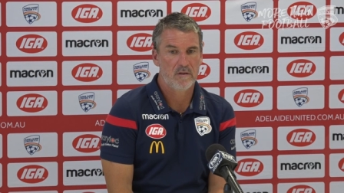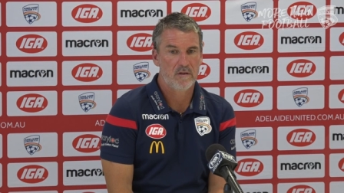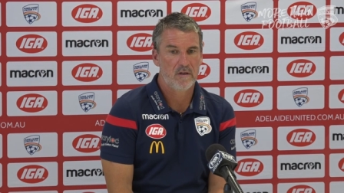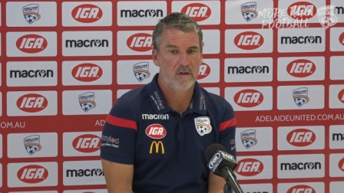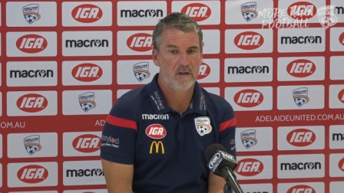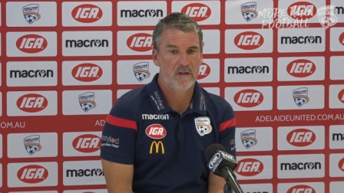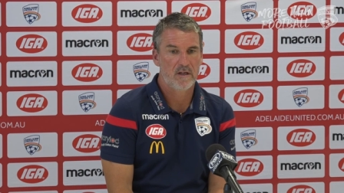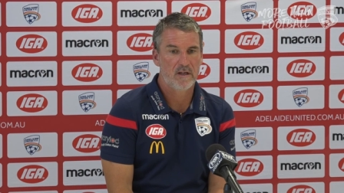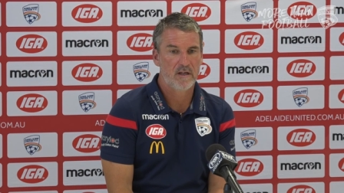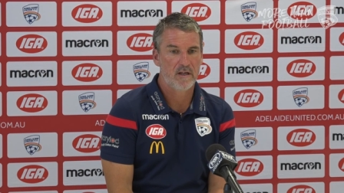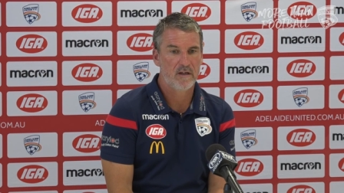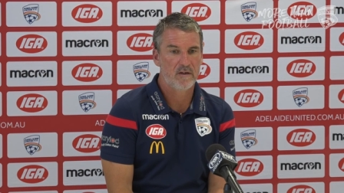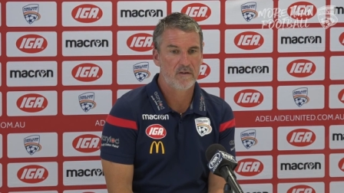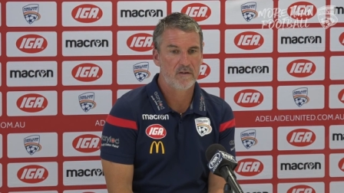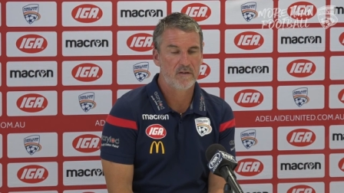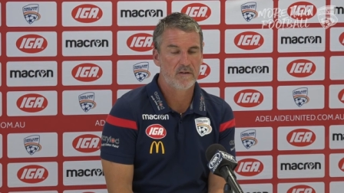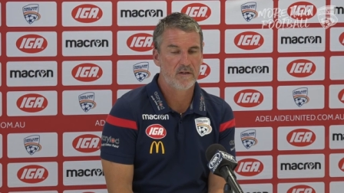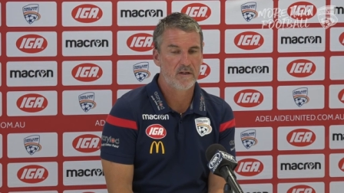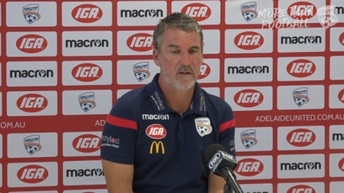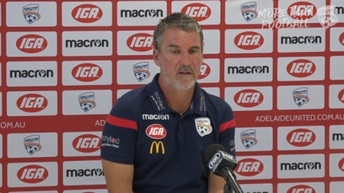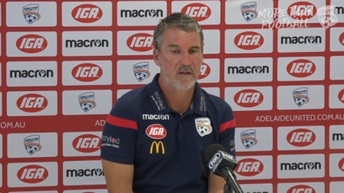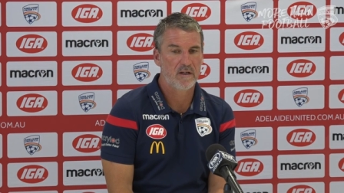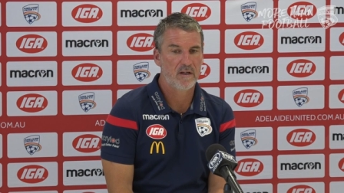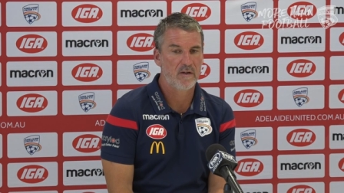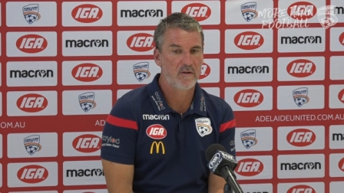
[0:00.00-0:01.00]
I
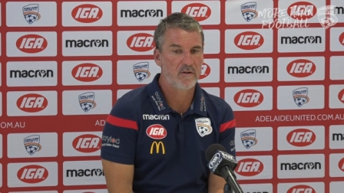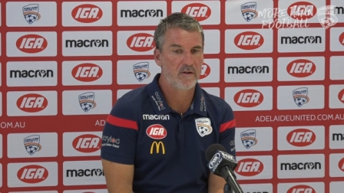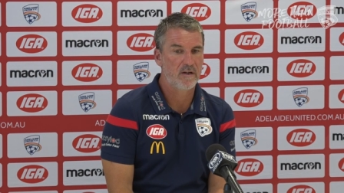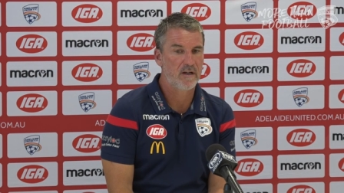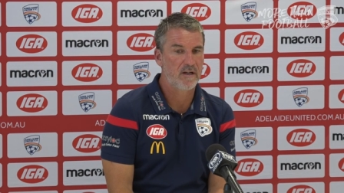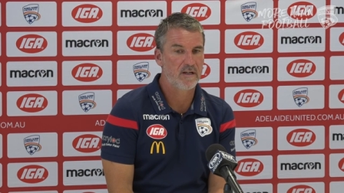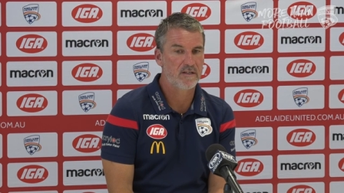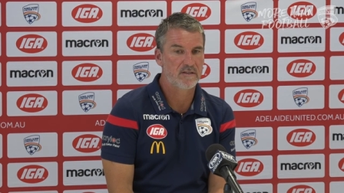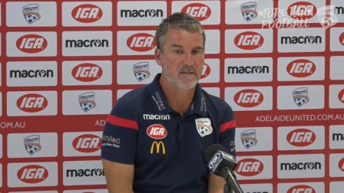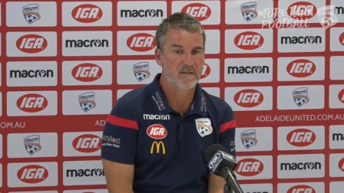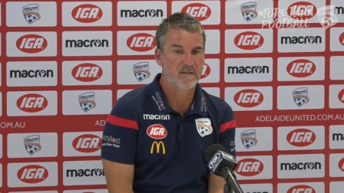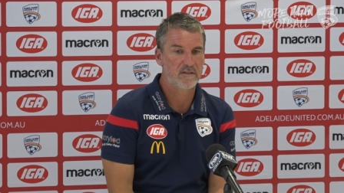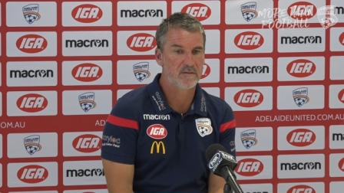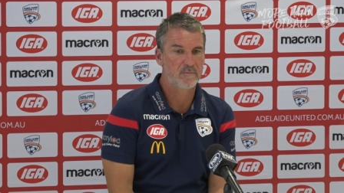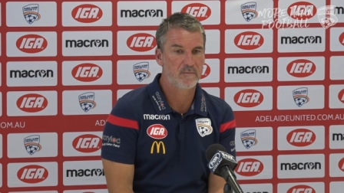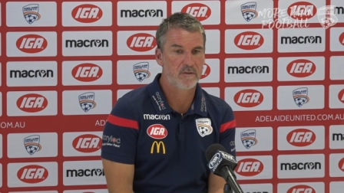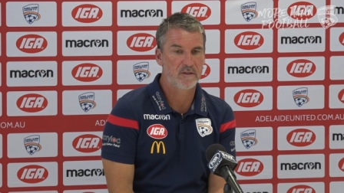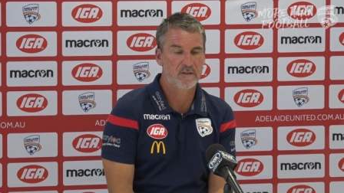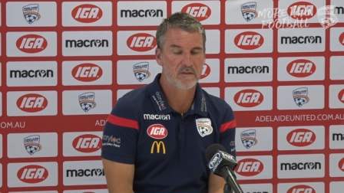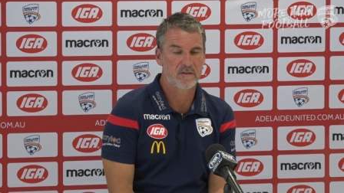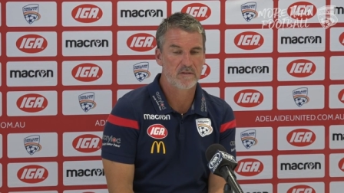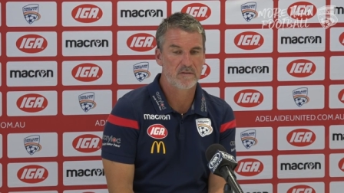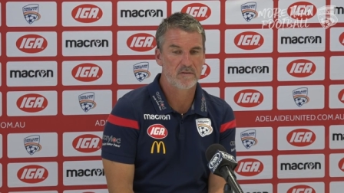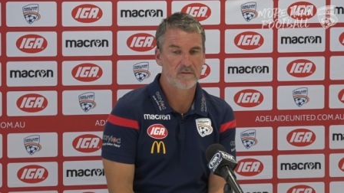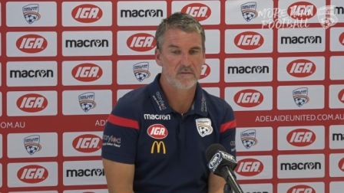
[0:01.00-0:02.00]
cannot answer it,
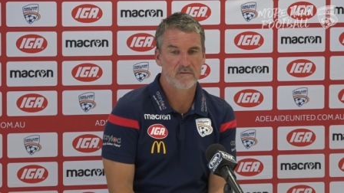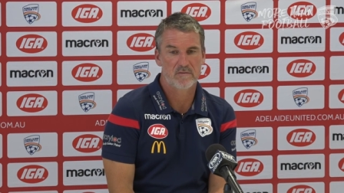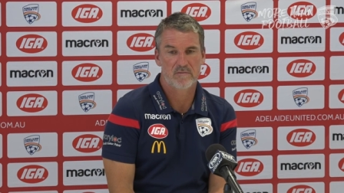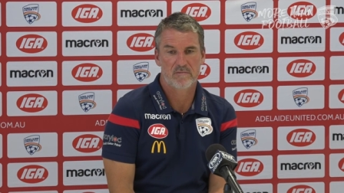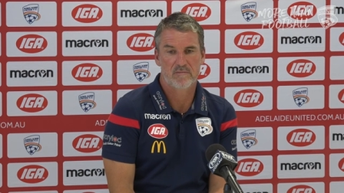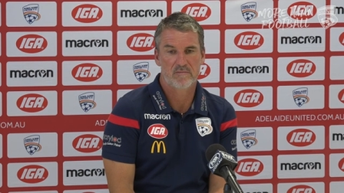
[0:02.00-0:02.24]
but